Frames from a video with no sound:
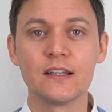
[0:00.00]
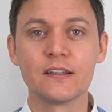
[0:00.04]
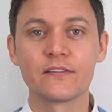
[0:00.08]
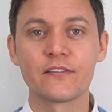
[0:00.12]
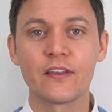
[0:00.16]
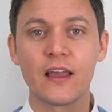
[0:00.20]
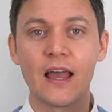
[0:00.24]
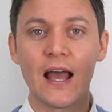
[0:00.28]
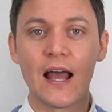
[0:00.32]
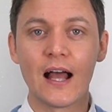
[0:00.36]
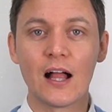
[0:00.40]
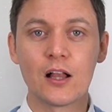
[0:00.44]

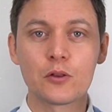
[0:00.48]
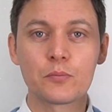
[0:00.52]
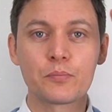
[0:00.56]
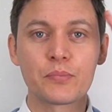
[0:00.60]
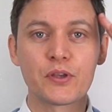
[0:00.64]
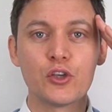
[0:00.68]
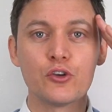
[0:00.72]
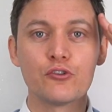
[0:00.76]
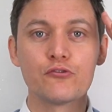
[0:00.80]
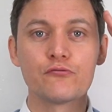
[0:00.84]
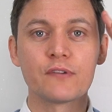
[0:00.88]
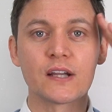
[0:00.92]
to
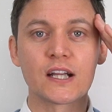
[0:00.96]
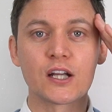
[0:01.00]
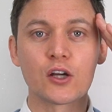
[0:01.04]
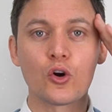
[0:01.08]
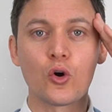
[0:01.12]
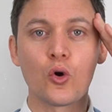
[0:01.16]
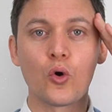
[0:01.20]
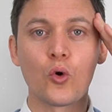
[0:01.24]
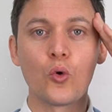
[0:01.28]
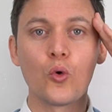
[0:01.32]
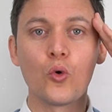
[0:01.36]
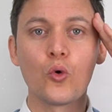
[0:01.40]
help you
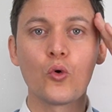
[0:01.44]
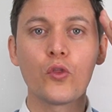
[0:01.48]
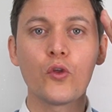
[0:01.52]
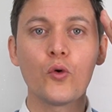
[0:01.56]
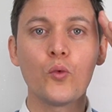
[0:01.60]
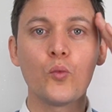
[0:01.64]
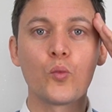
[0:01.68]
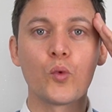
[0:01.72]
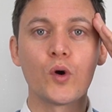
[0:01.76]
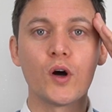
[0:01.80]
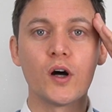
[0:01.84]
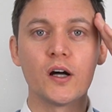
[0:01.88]
recall the
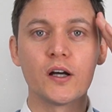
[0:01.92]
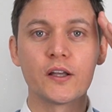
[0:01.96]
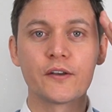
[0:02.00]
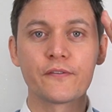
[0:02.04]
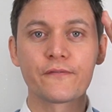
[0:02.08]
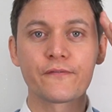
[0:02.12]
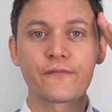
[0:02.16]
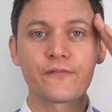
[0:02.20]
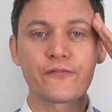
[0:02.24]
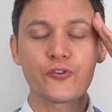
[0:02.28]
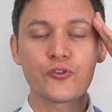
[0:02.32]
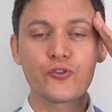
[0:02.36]
word
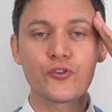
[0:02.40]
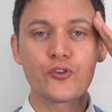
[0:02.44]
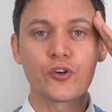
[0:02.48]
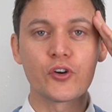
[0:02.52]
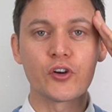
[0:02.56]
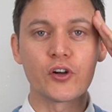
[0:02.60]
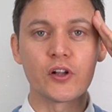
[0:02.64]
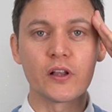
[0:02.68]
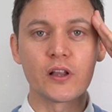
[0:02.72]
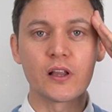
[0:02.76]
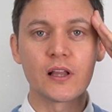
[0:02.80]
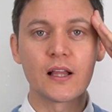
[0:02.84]

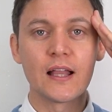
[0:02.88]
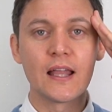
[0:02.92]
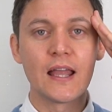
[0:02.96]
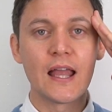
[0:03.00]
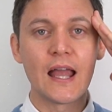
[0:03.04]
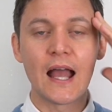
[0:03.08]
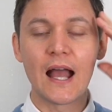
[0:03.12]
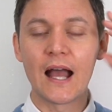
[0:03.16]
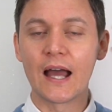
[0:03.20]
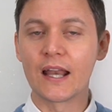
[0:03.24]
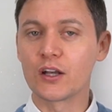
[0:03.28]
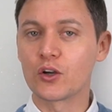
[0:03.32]

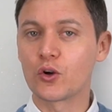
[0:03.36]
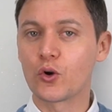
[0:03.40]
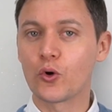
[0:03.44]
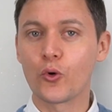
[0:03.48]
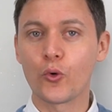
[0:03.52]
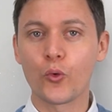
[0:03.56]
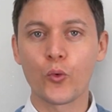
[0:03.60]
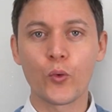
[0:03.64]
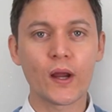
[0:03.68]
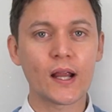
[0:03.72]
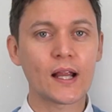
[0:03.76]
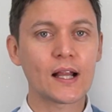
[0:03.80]
frugal and
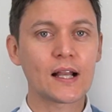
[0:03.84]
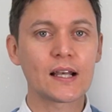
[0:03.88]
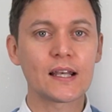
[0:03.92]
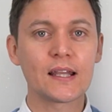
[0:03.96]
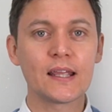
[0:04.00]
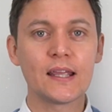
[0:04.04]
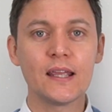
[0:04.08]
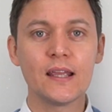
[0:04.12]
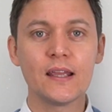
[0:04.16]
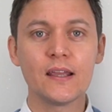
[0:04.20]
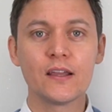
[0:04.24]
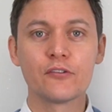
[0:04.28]

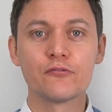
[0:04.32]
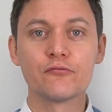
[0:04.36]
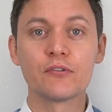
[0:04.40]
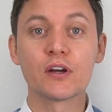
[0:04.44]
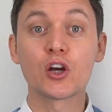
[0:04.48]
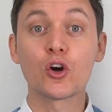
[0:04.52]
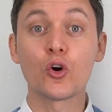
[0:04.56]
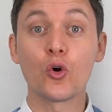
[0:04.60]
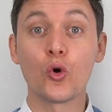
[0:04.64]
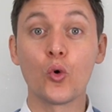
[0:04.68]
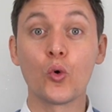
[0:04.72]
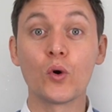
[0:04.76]
quickly
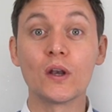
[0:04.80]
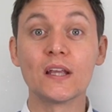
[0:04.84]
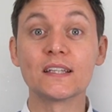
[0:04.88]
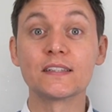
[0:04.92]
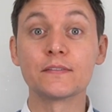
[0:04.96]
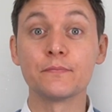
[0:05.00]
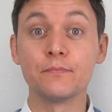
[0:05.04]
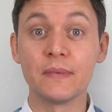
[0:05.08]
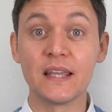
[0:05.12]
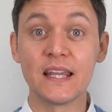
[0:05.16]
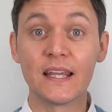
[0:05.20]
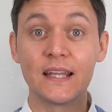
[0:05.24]
recall
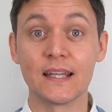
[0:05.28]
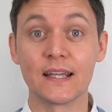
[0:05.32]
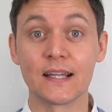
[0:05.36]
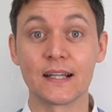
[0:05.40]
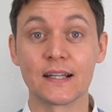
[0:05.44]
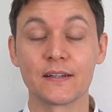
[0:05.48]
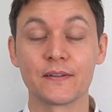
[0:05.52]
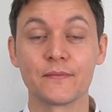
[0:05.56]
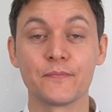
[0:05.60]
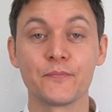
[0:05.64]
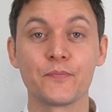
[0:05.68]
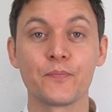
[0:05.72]
its
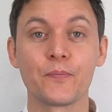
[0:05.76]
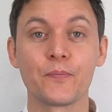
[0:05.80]
meaning.